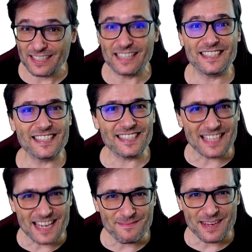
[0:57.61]
It's a
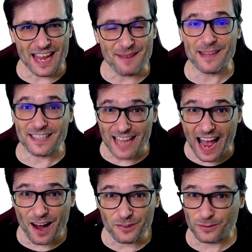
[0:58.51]
Steam game that's
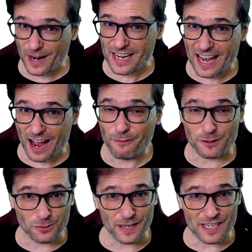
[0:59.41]
out right now for
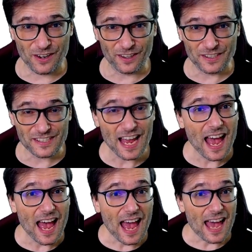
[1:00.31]
$20,
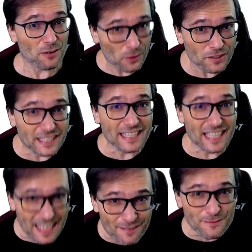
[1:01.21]
and we'll
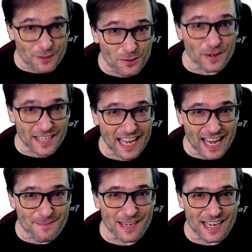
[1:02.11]
give you a
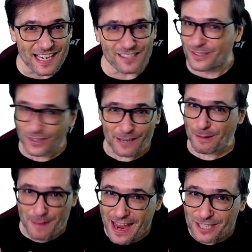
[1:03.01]
game key so you don't have to pay